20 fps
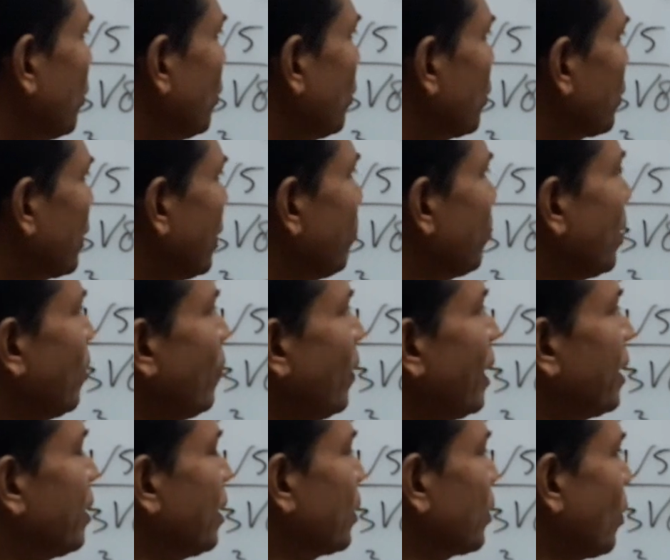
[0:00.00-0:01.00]
to simplify
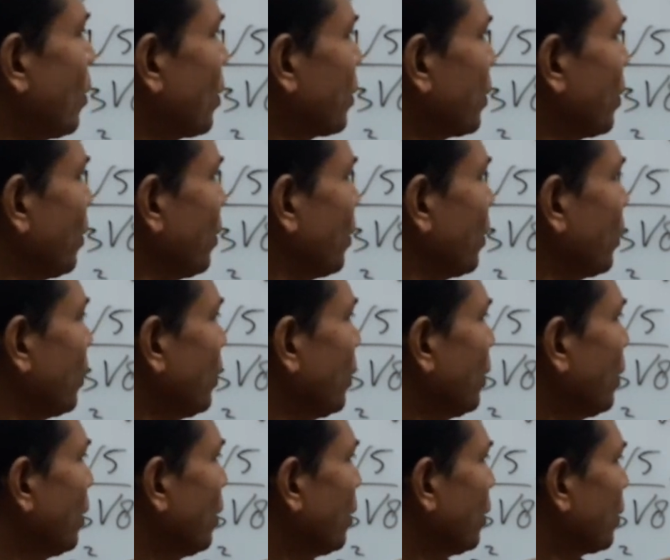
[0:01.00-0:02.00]
this also.
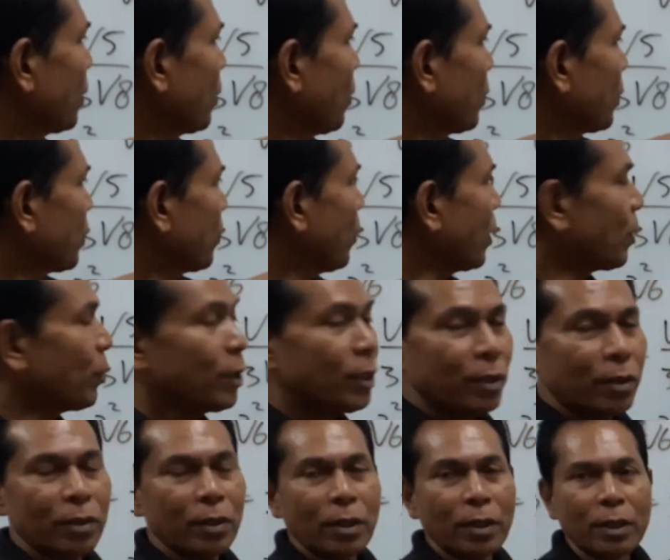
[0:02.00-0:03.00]
So square root
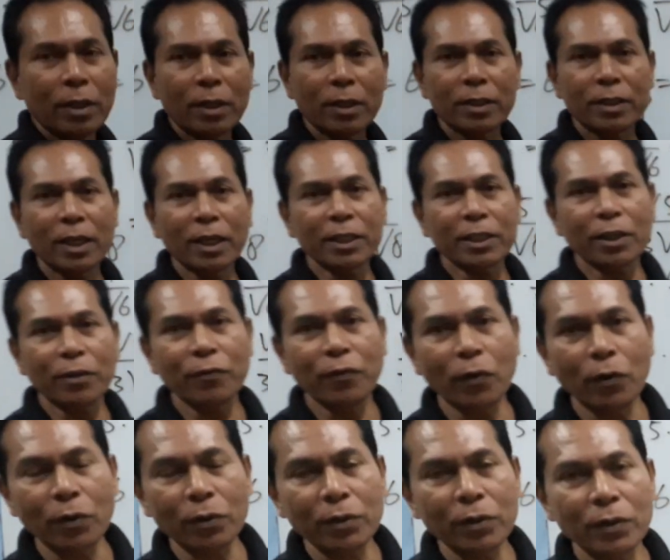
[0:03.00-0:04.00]

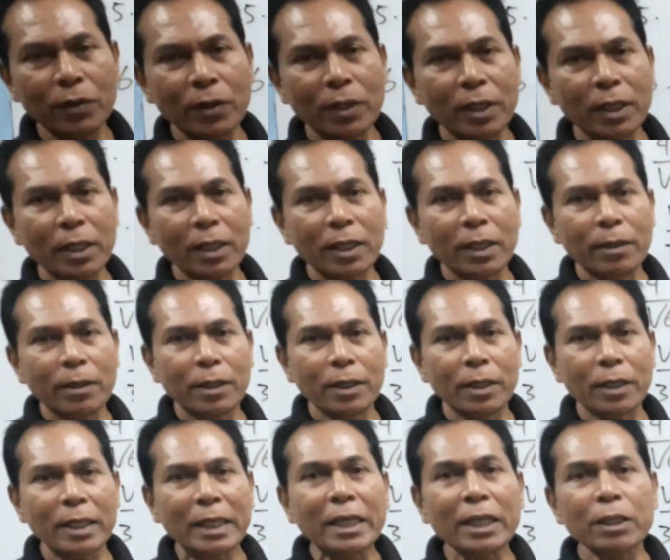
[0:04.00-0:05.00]
64
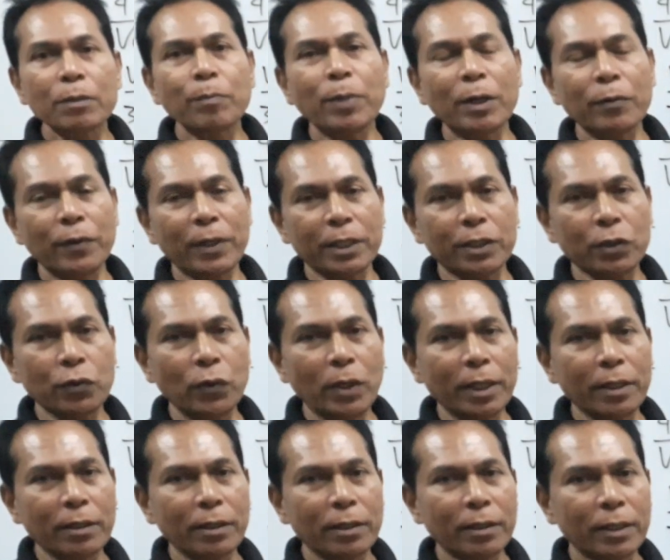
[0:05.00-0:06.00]
is perfect
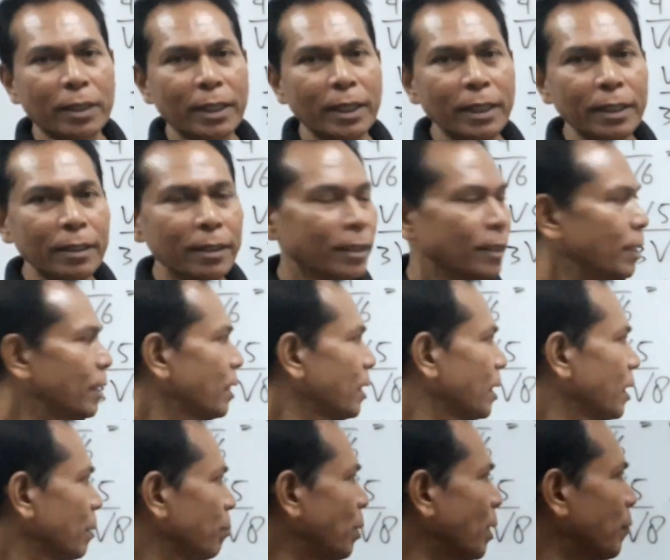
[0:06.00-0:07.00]
square. Okay,
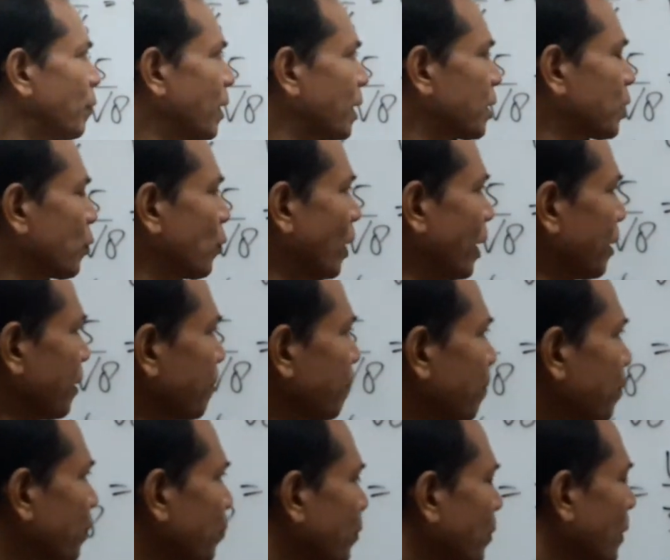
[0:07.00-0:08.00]
perfect square.
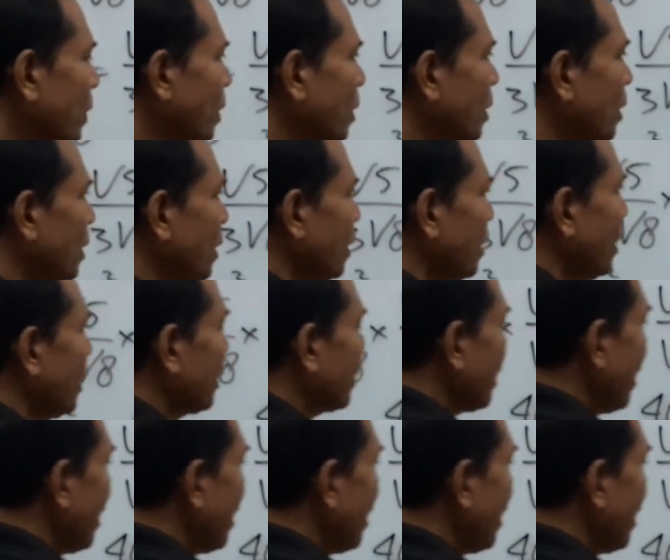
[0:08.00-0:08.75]
It